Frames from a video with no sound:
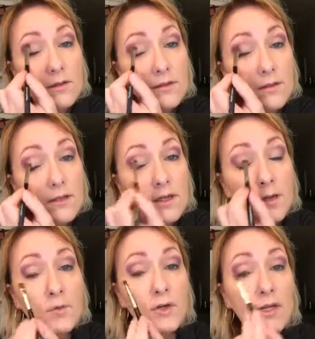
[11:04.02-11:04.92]
look that
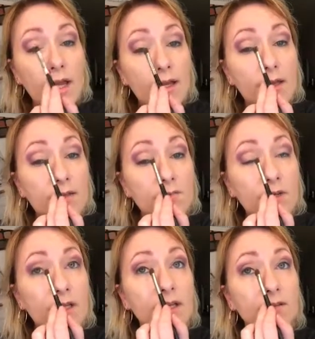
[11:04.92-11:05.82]
I'm creating is
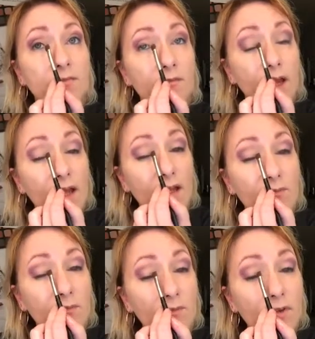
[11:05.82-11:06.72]
really a fade
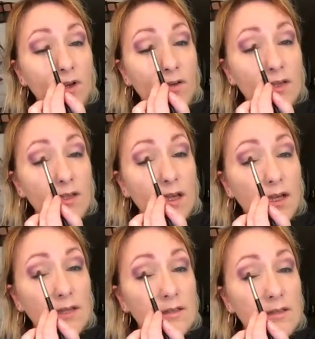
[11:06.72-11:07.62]
from very
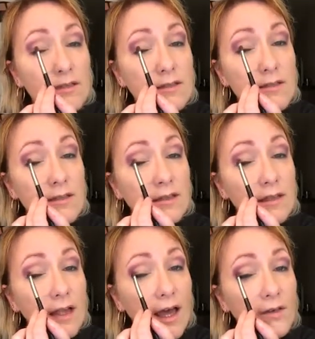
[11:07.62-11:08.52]
light to
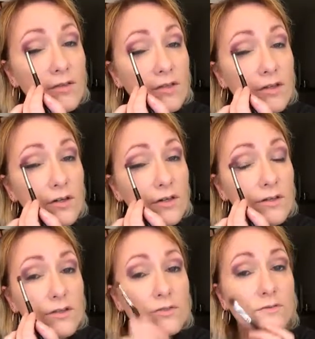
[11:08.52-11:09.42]
lavender
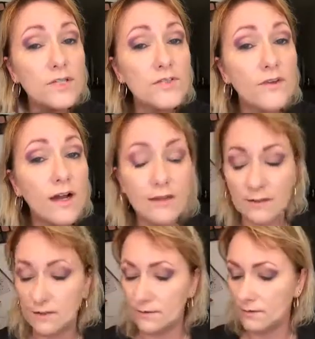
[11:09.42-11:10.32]
to rich violet.